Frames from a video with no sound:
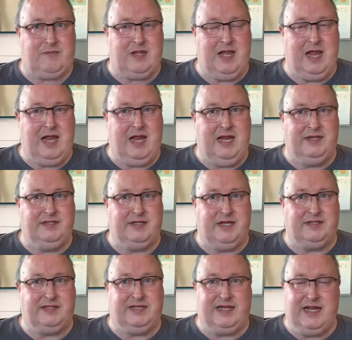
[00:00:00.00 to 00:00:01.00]
And
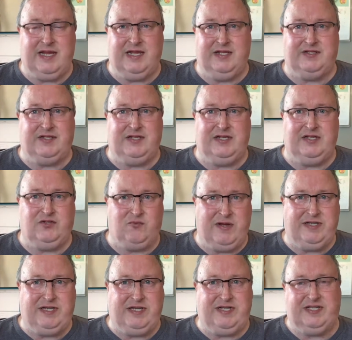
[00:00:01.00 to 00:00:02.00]
today is the
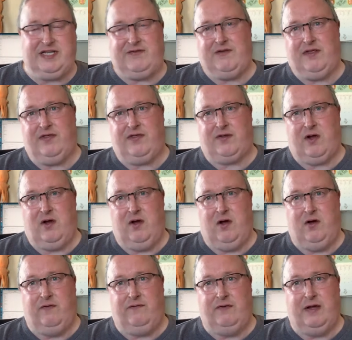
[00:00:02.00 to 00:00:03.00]
27th
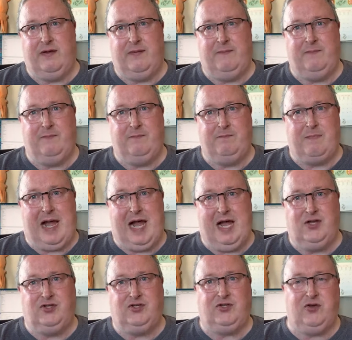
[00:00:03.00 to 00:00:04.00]
of
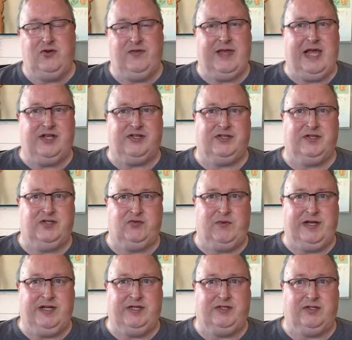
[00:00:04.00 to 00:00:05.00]
March
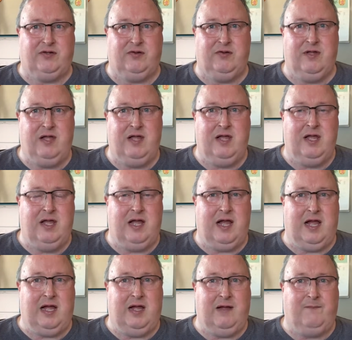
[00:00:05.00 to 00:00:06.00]
2022.
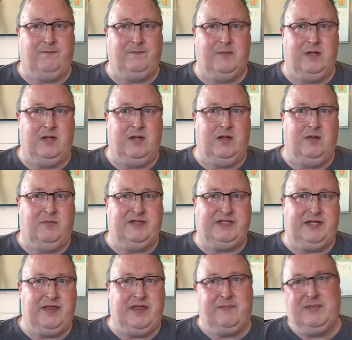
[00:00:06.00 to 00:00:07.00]
We're
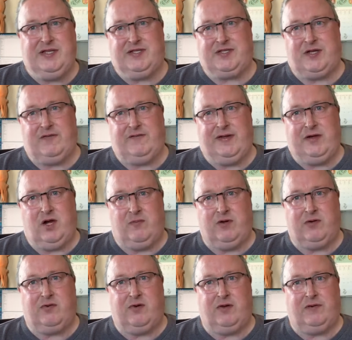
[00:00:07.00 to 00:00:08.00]
still in the midst of an
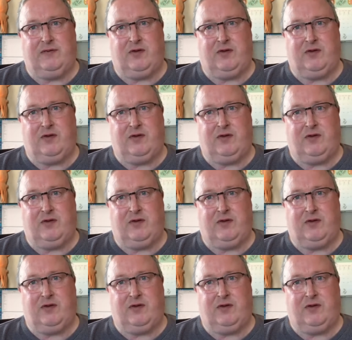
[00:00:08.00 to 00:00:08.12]
Omicron